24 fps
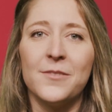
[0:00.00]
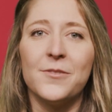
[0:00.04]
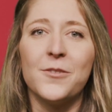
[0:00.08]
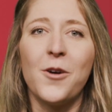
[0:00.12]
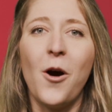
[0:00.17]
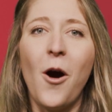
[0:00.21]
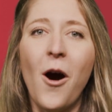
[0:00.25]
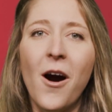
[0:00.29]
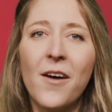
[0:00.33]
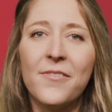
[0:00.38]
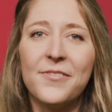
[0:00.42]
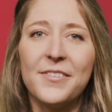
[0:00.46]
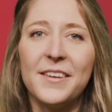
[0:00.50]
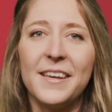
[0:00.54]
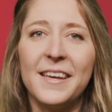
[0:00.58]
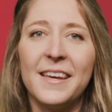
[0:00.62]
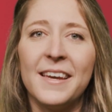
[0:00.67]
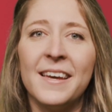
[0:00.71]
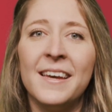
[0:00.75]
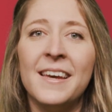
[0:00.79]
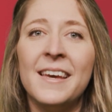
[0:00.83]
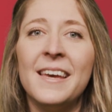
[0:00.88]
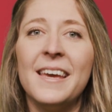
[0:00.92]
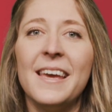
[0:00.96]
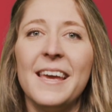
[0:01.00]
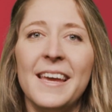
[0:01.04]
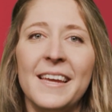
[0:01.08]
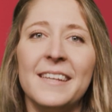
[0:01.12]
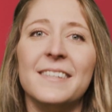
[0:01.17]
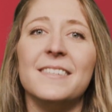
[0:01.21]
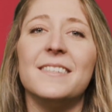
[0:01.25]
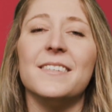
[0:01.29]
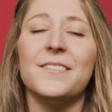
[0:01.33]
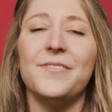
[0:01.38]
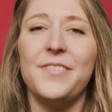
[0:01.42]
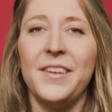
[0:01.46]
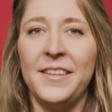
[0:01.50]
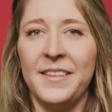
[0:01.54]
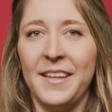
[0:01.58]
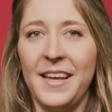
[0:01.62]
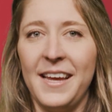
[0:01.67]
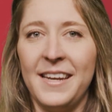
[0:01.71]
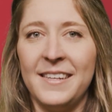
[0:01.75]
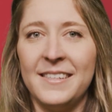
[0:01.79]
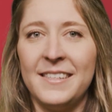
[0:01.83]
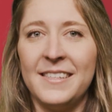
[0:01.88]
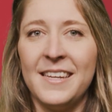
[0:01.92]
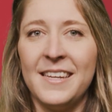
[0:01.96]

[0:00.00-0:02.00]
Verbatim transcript: of coffee into Finland.